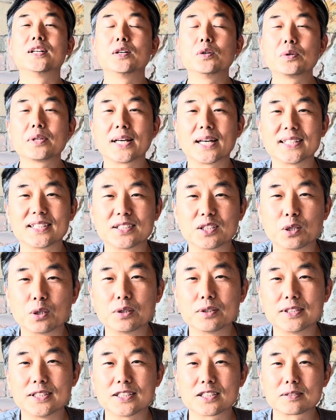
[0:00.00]
know that
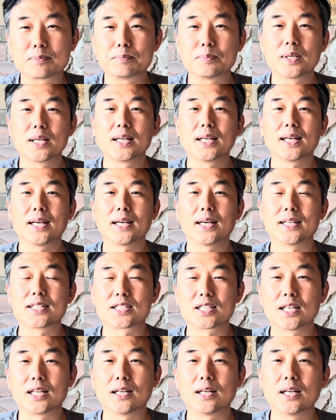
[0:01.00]
Taoism has
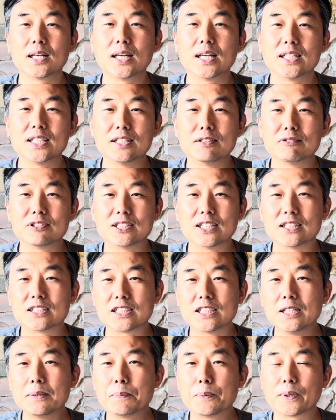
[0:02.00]
even a
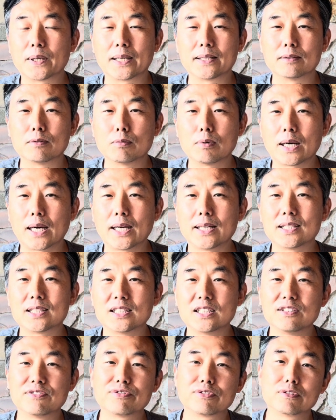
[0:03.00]
deeper and wider
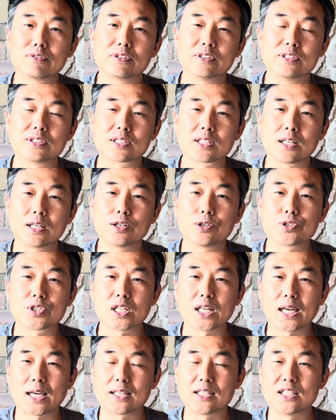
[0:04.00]
influence on
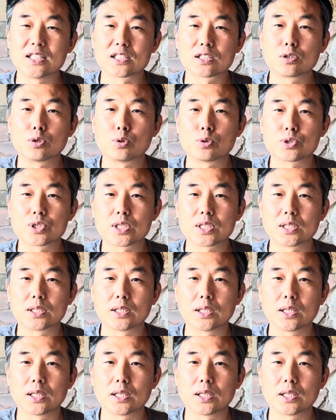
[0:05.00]
Chinese culture